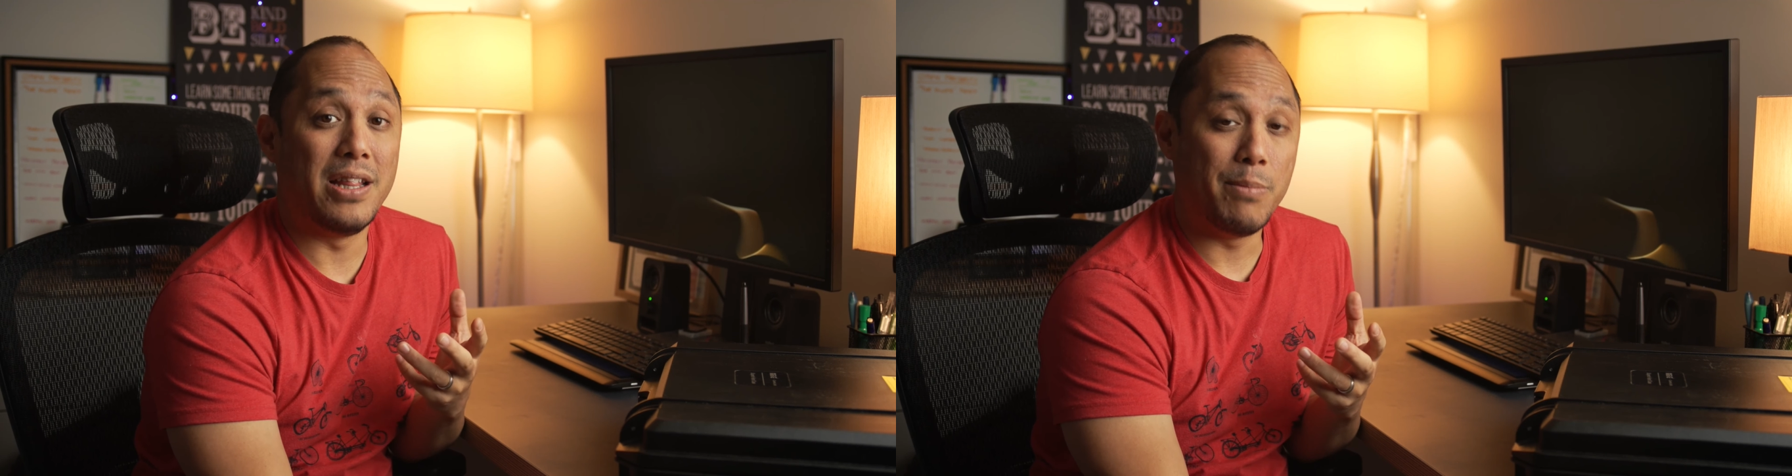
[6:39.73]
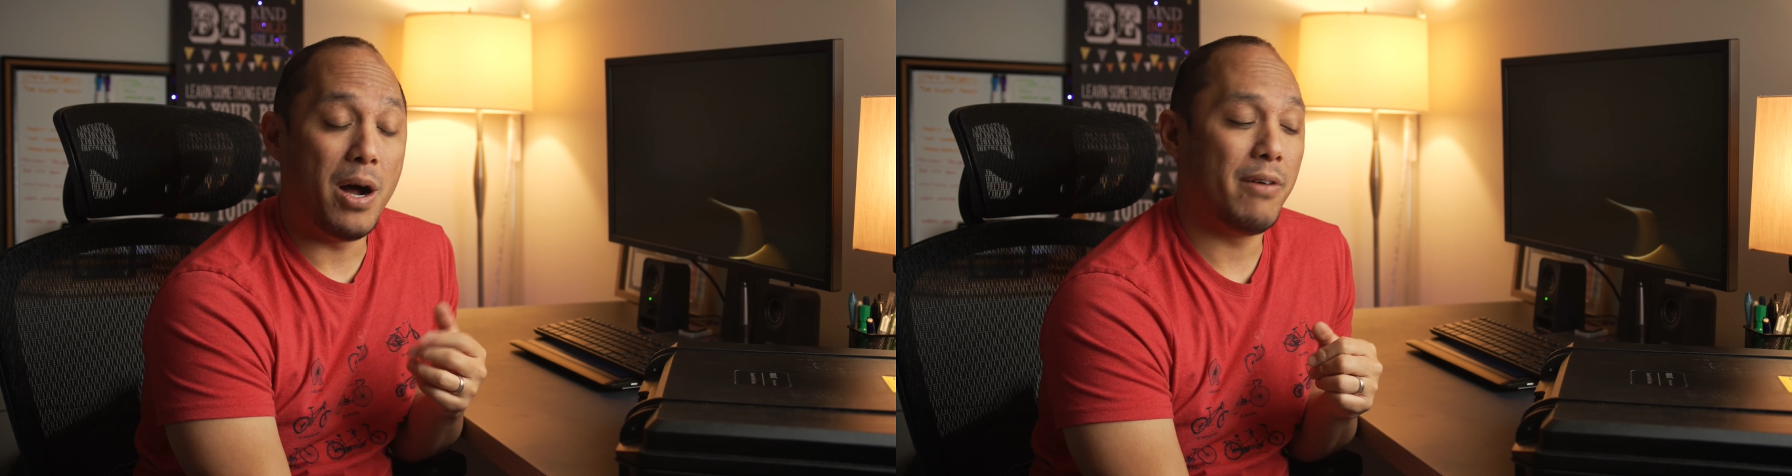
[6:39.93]

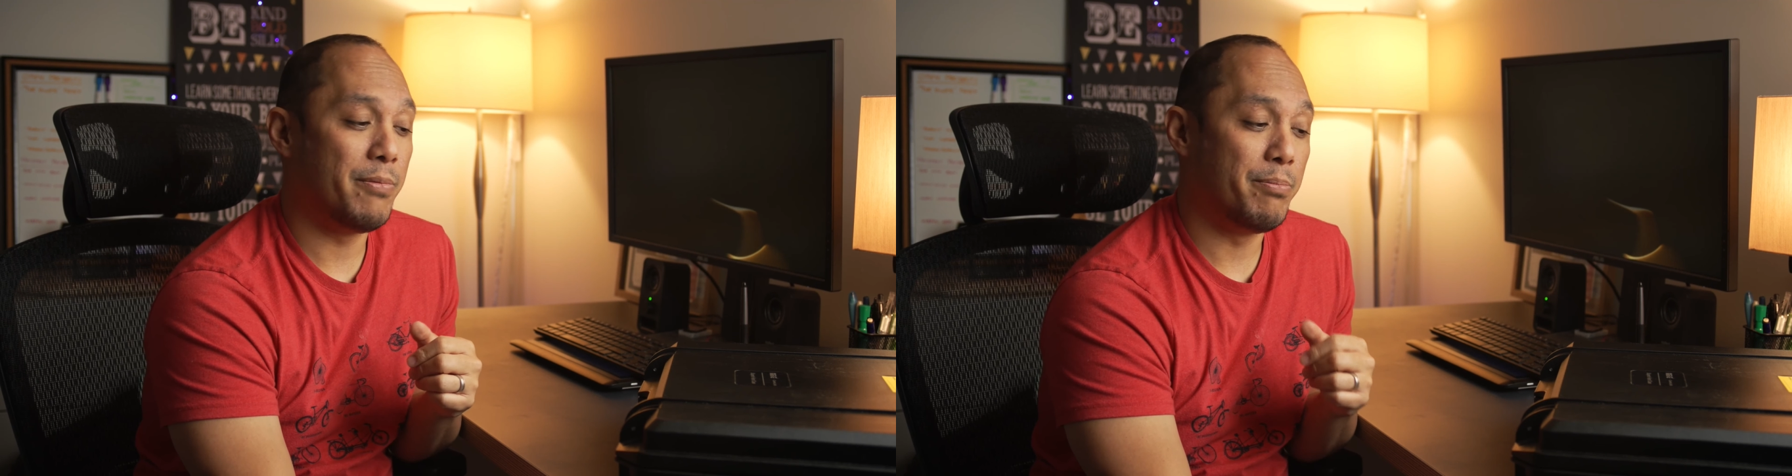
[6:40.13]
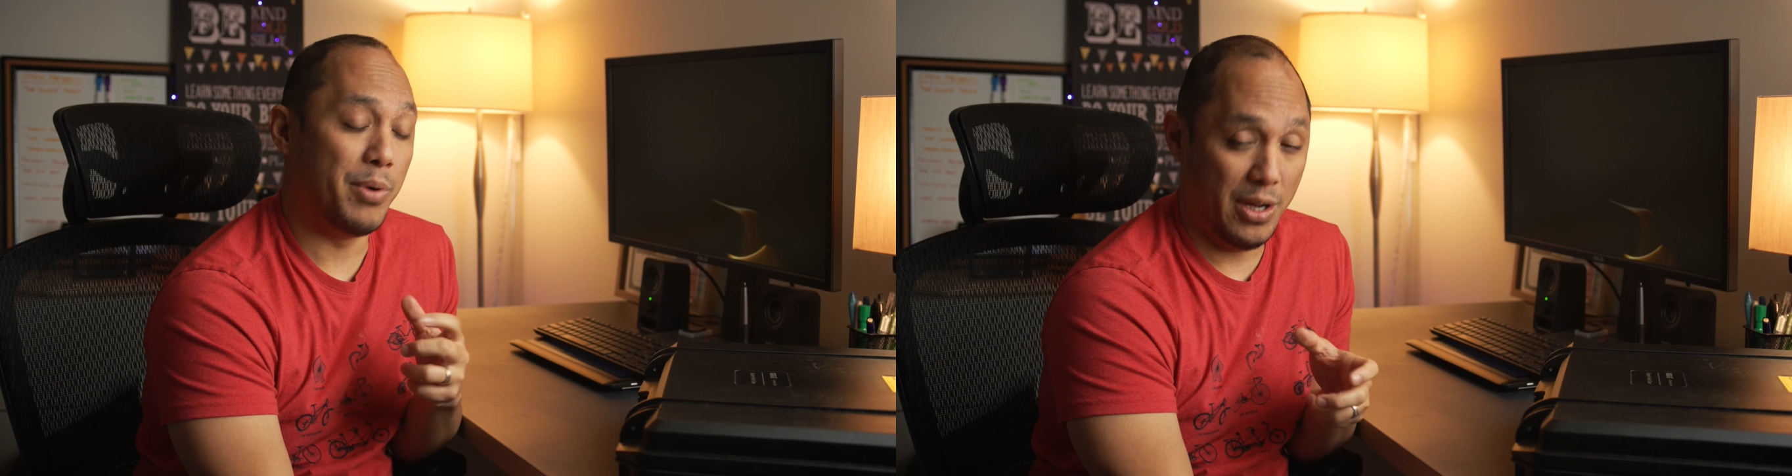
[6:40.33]
them
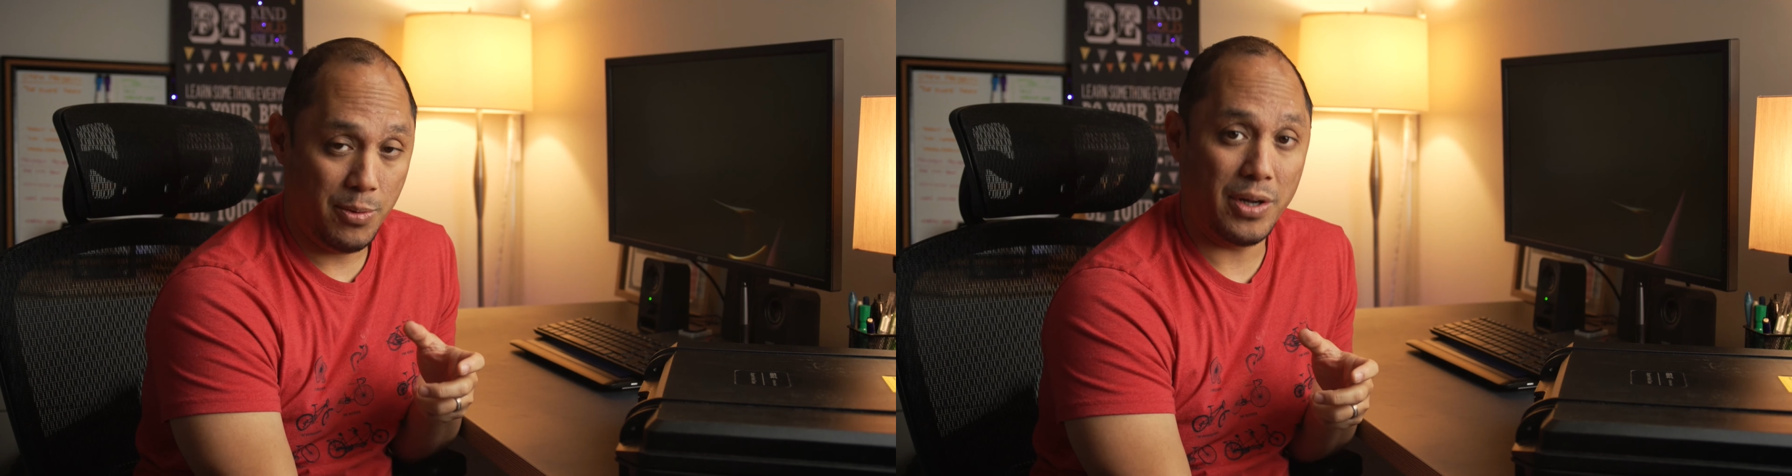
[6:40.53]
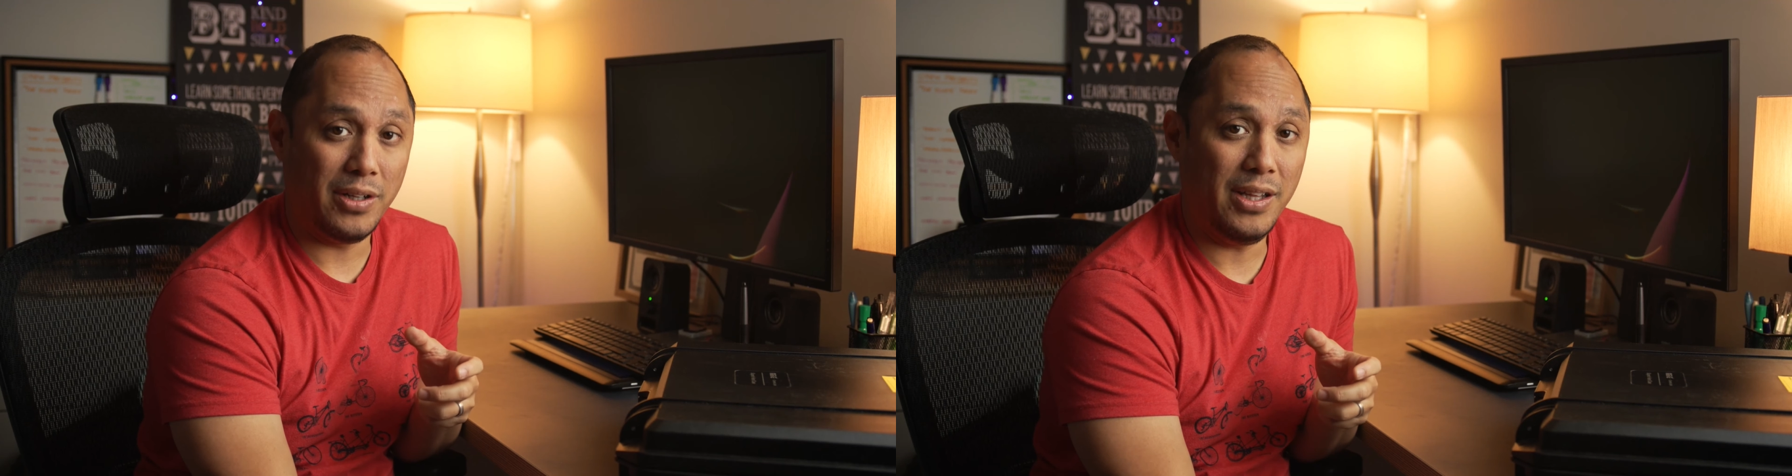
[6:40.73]
off pretty
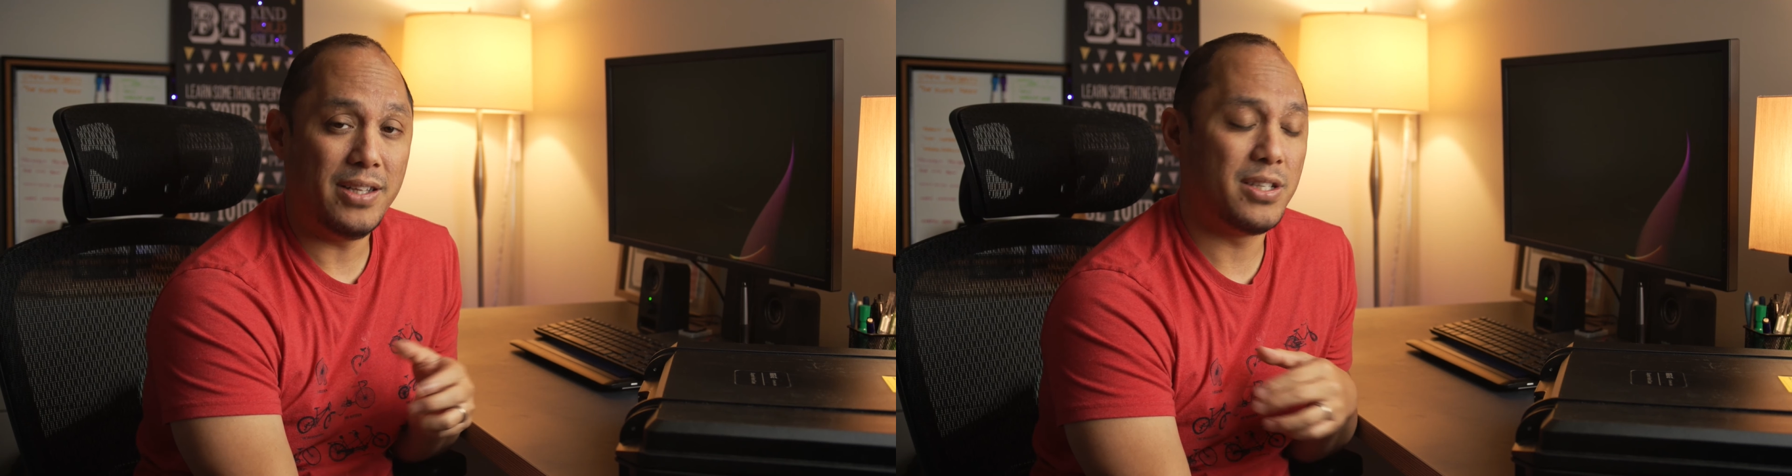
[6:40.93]
quickly.